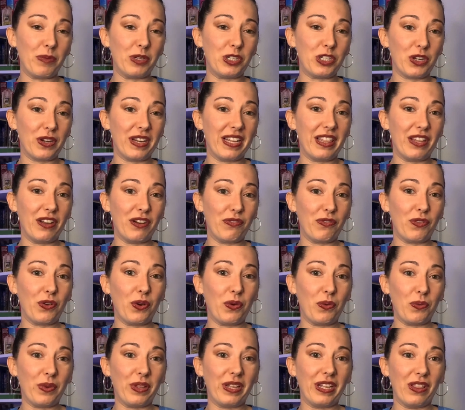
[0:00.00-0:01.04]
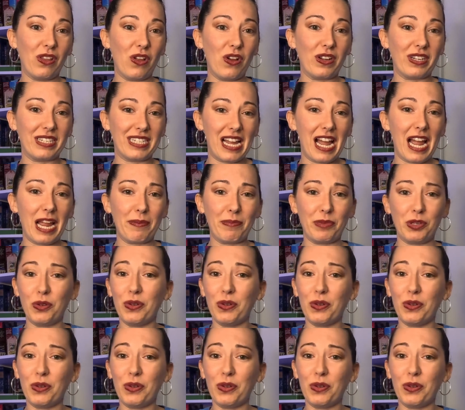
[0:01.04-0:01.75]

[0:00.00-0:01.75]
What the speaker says: but you're in there for a really long time.